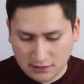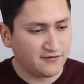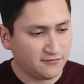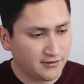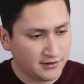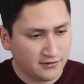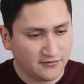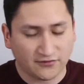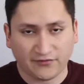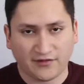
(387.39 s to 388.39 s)
Just we're going to
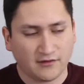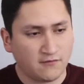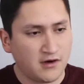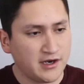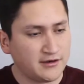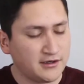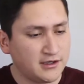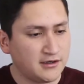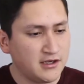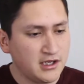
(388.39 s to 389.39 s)
use some thin wire
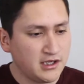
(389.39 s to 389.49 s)
here,